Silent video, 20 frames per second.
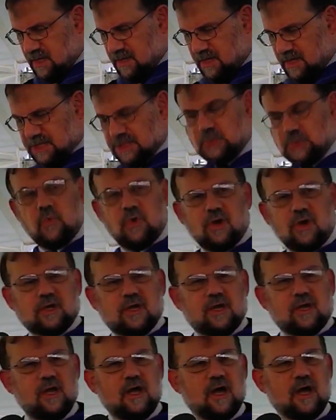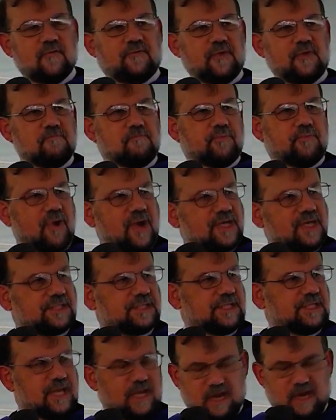This work of
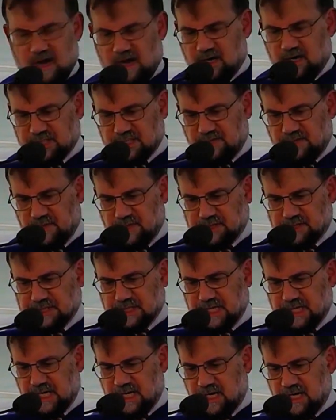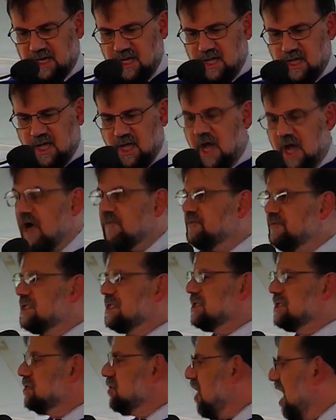embracing our diversity, of
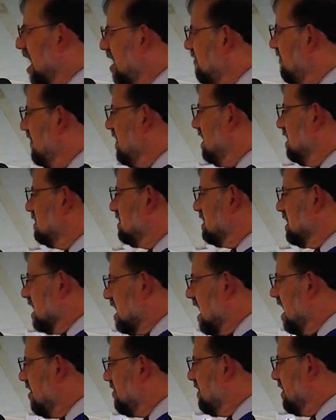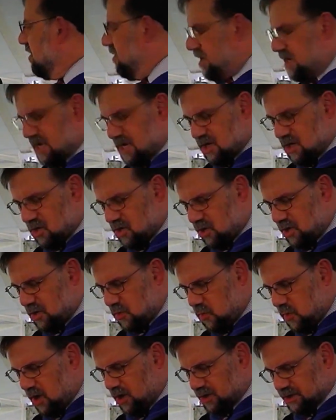striving together in
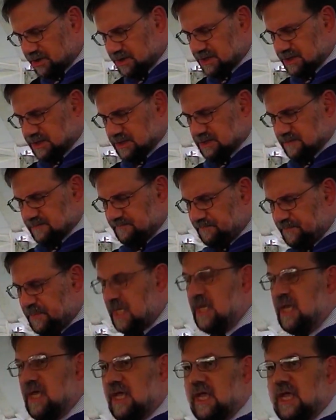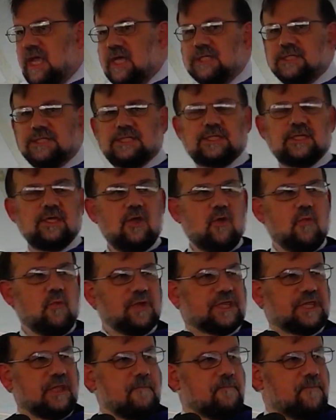good works, is
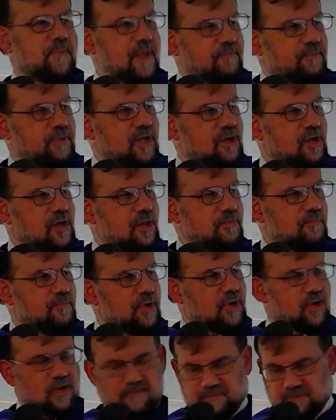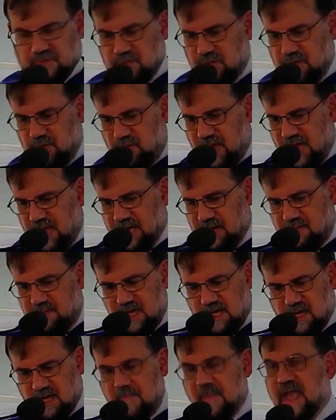what the biblical book of
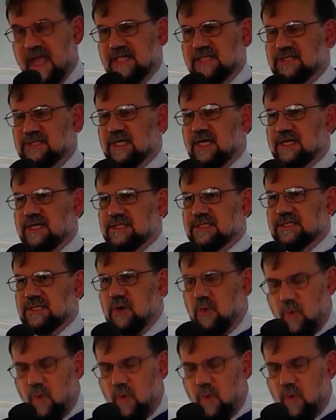Deuteronomy commands us.